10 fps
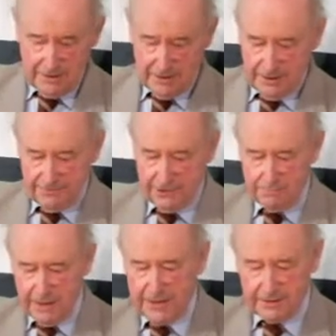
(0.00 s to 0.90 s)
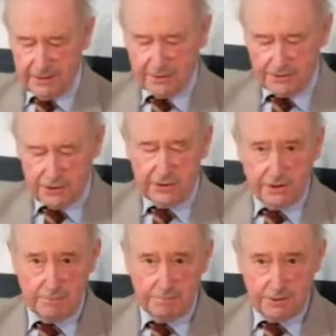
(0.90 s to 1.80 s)
If you're doing
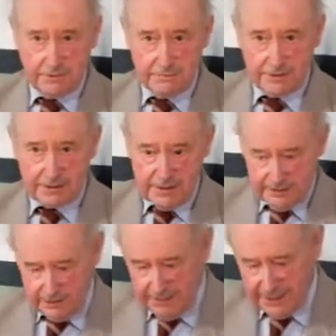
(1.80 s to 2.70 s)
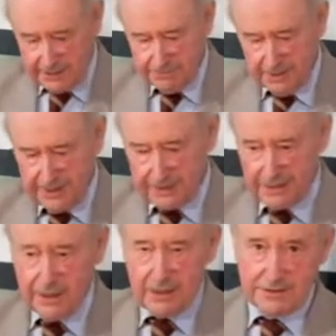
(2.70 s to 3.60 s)
your boots, you make them like
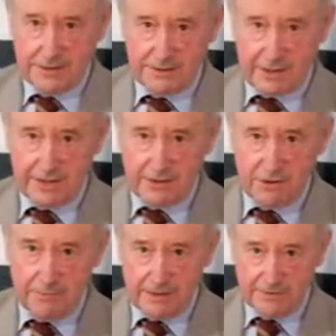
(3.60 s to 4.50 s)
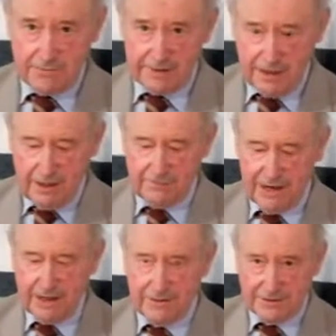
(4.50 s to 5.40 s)
glass. It's taken you about 2.5
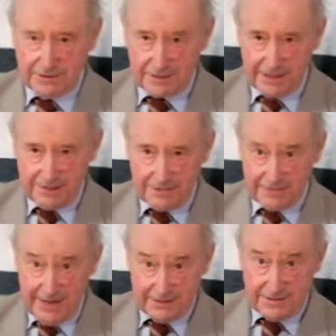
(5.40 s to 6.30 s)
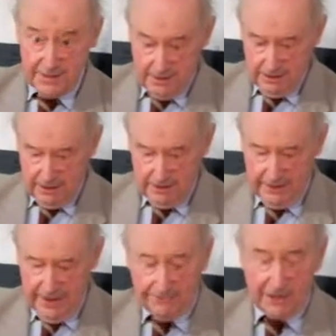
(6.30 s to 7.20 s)
hours to get to that
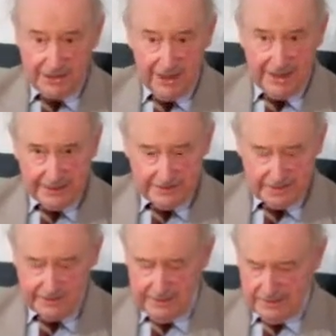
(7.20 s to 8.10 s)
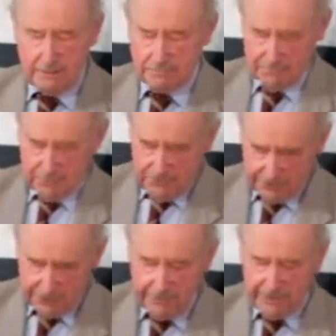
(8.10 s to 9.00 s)
every night.
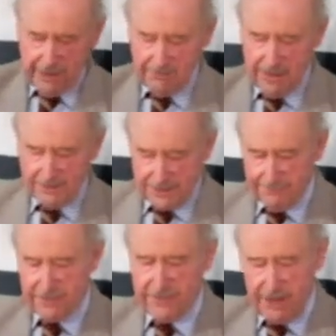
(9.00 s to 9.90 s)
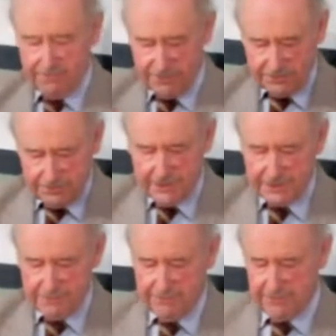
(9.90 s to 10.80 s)
Not 2.5 hours every night, but you're doing
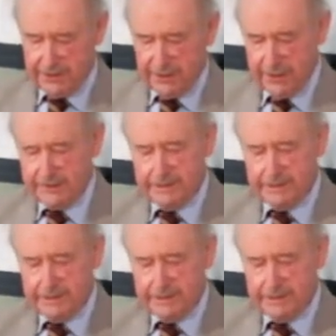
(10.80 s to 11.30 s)
them every night.